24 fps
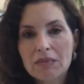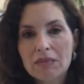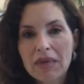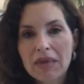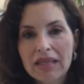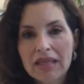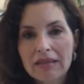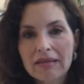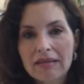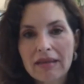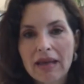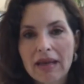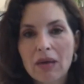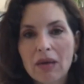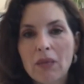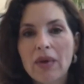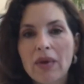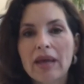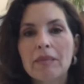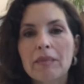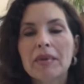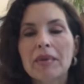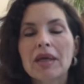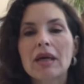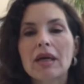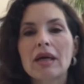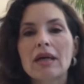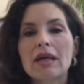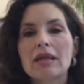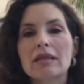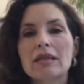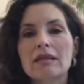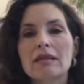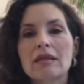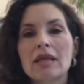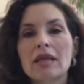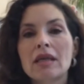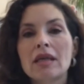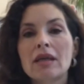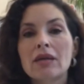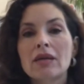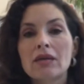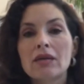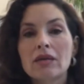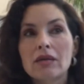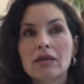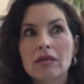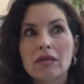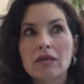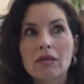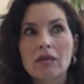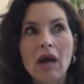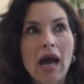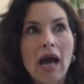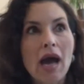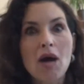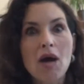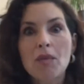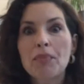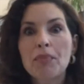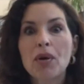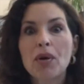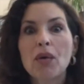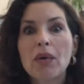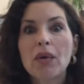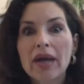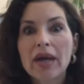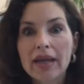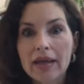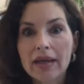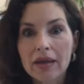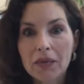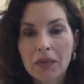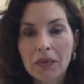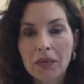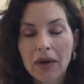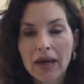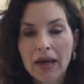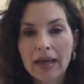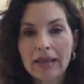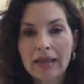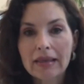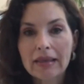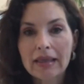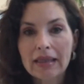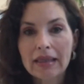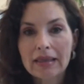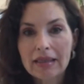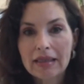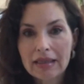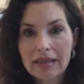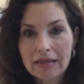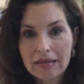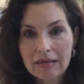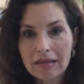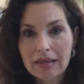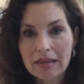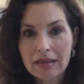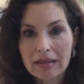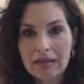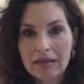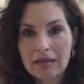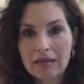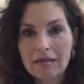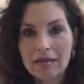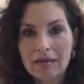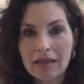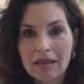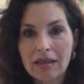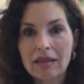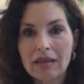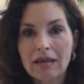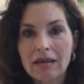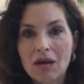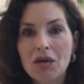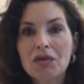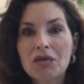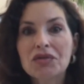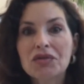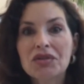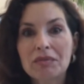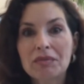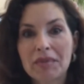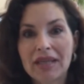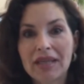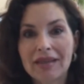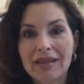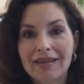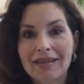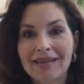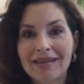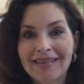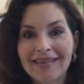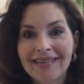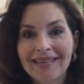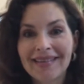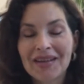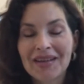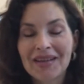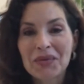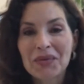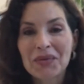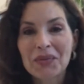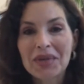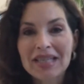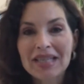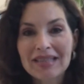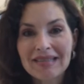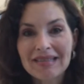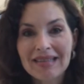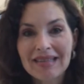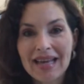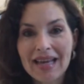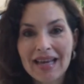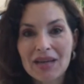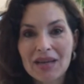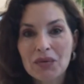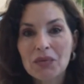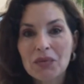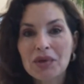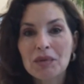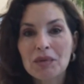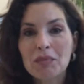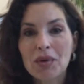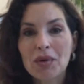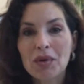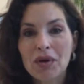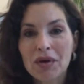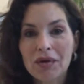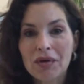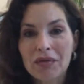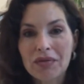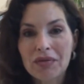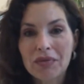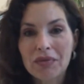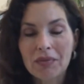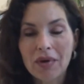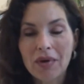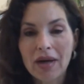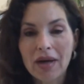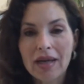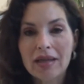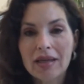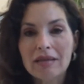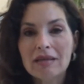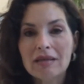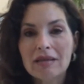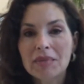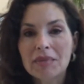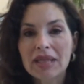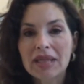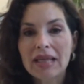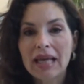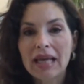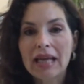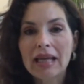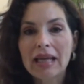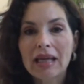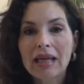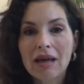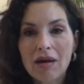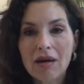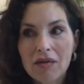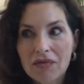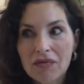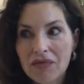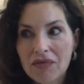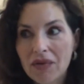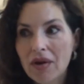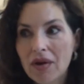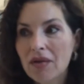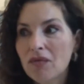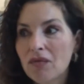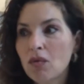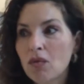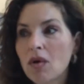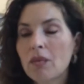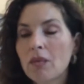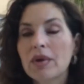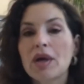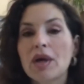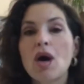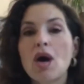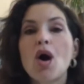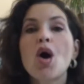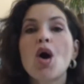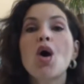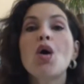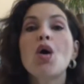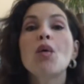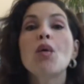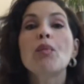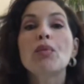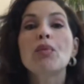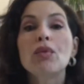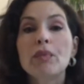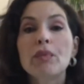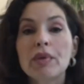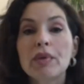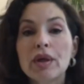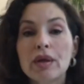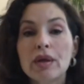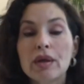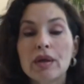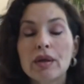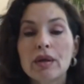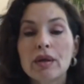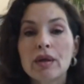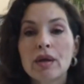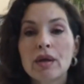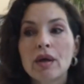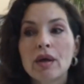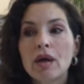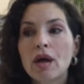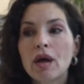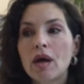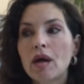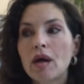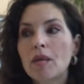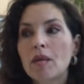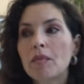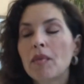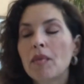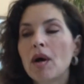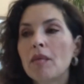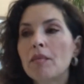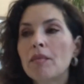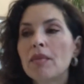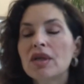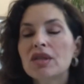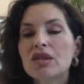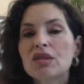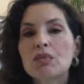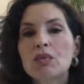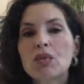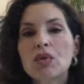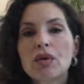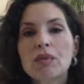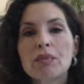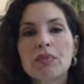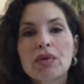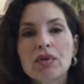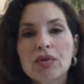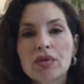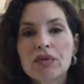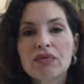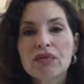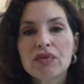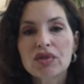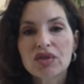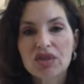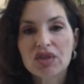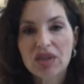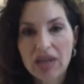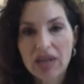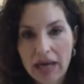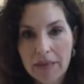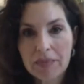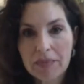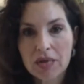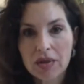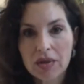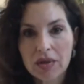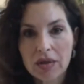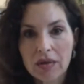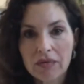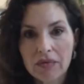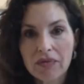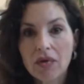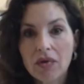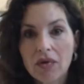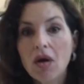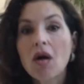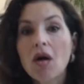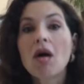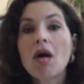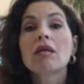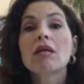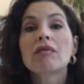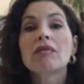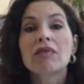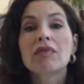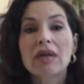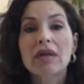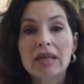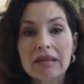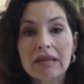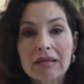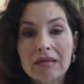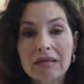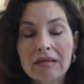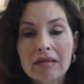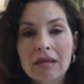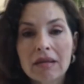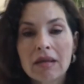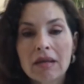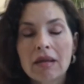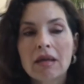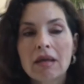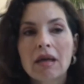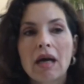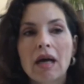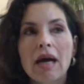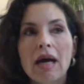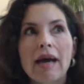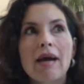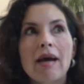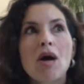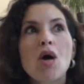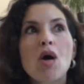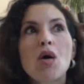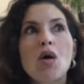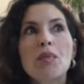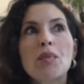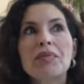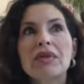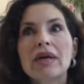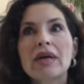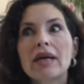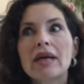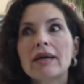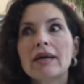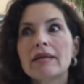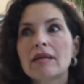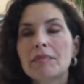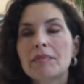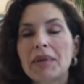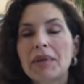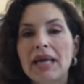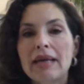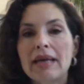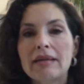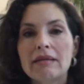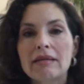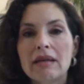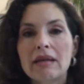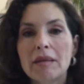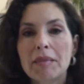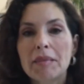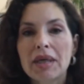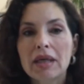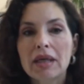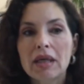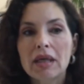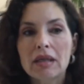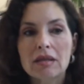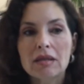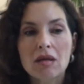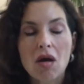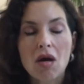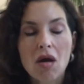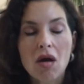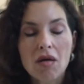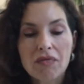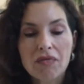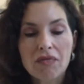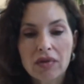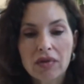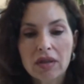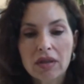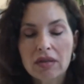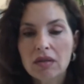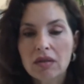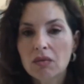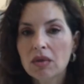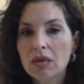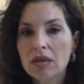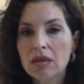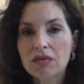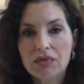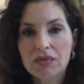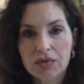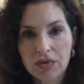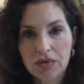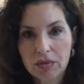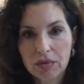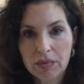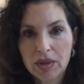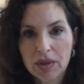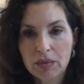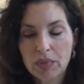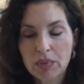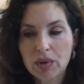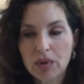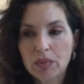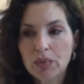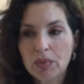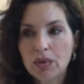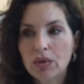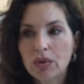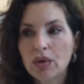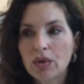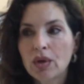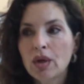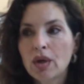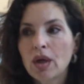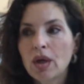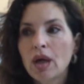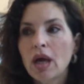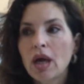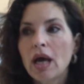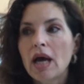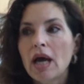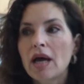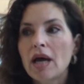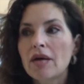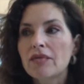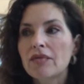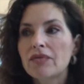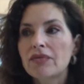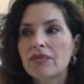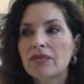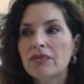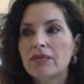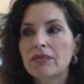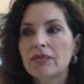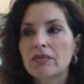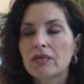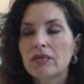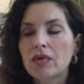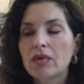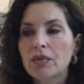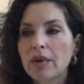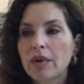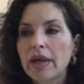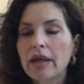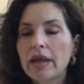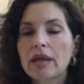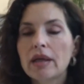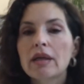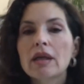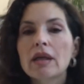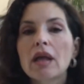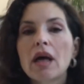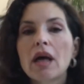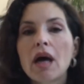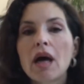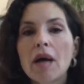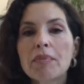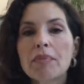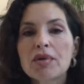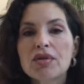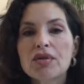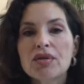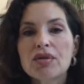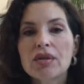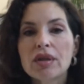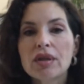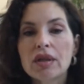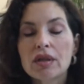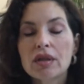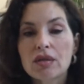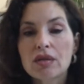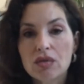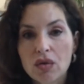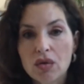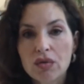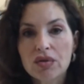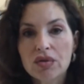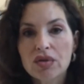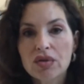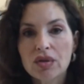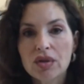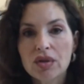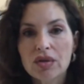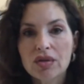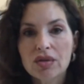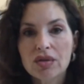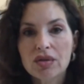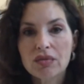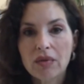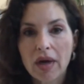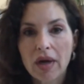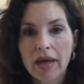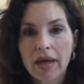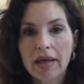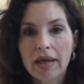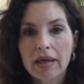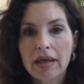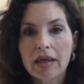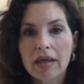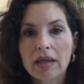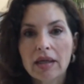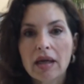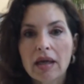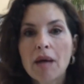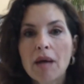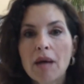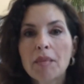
That was my segue, because how poetic, right? That this is the ultimate reset, rebirth, right? The beginning of what we hope will be a much more beautiful chapter for all of us. I hope that the pandemic, as awful as it was for so many people, have created an opportunity to soul search, right?